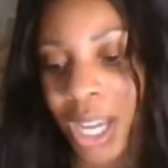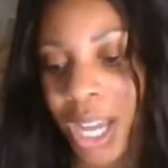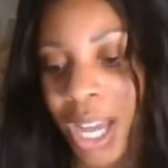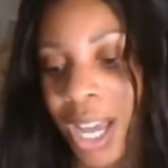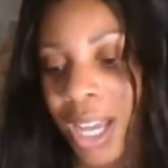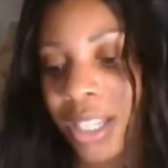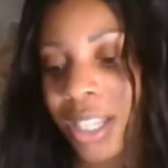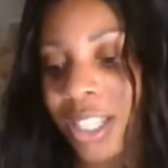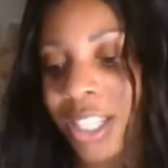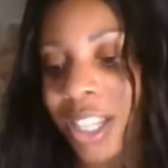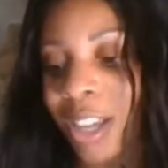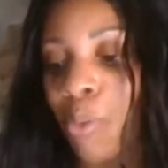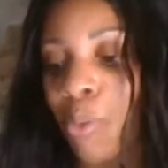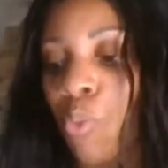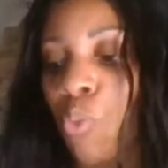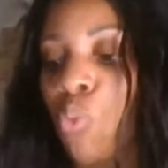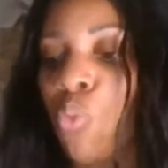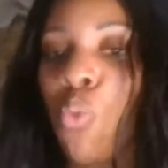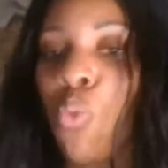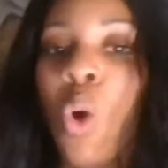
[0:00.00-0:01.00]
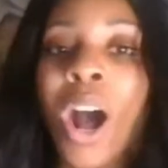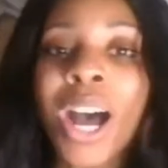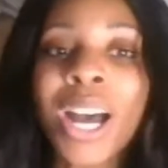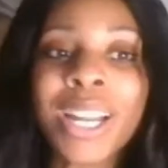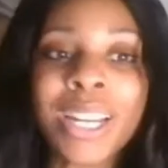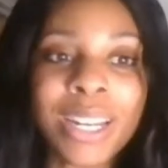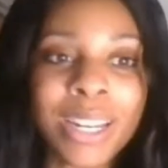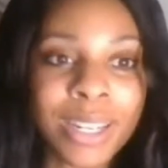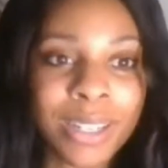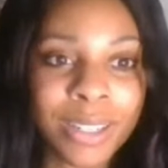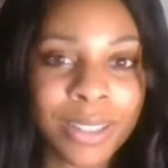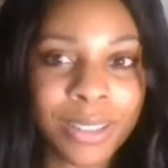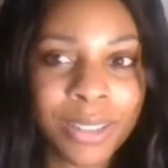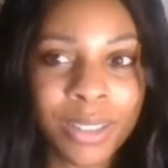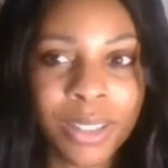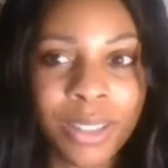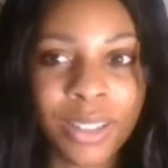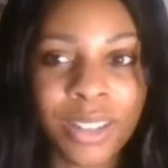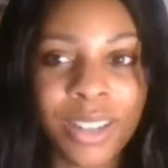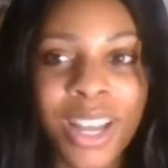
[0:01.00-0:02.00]
It says, and one,
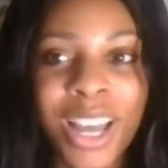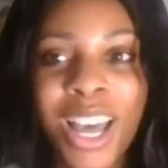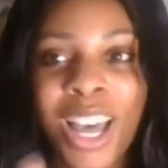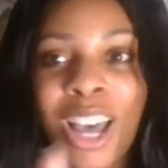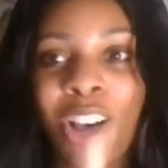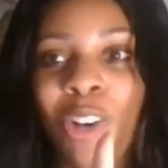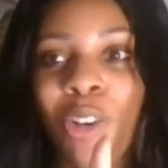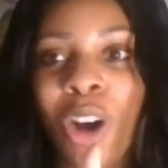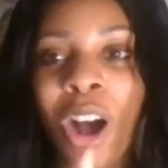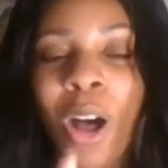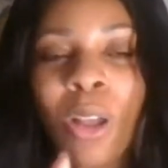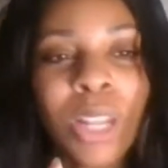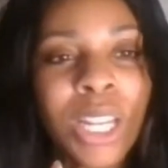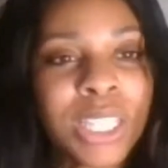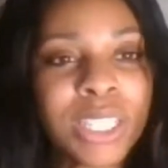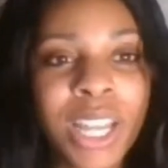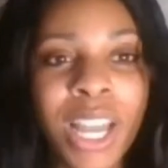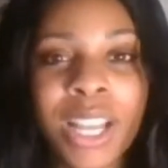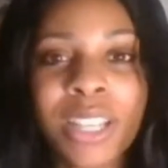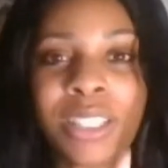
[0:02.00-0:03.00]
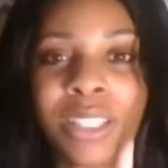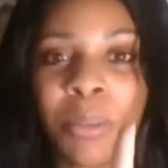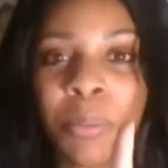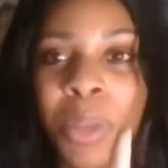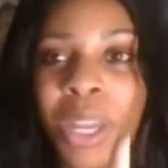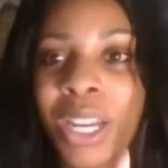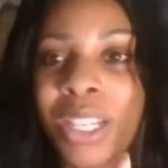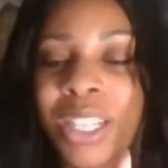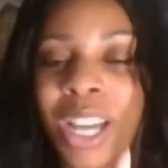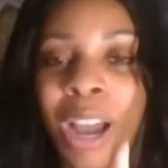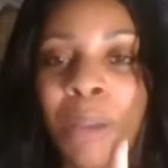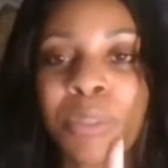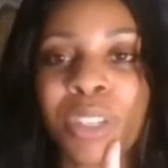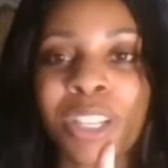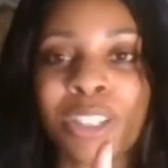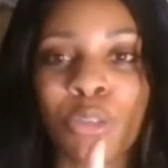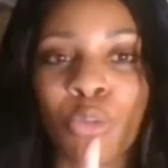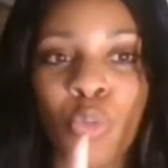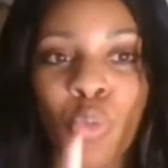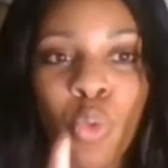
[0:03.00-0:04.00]
all it takes so many times
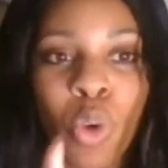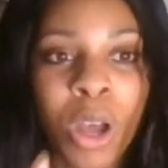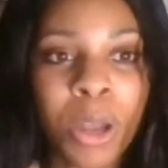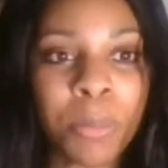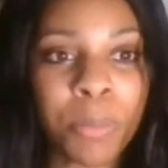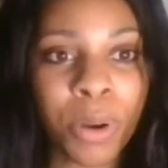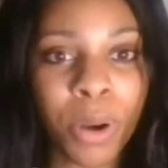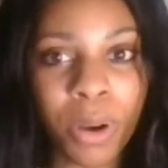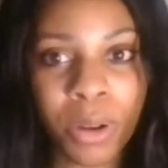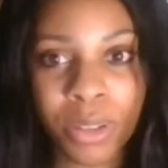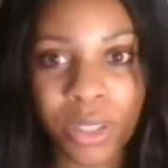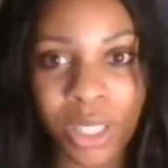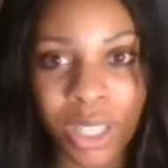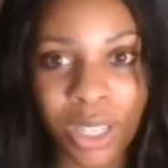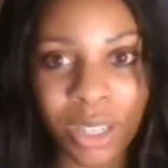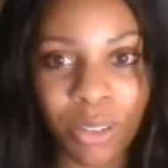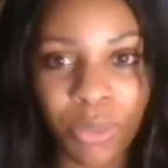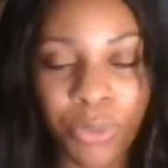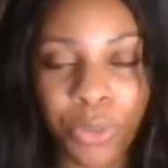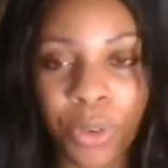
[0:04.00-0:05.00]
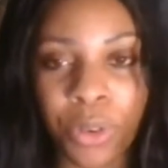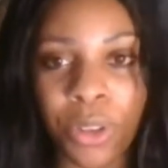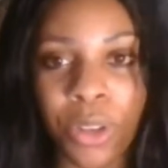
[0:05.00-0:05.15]
is one person, for,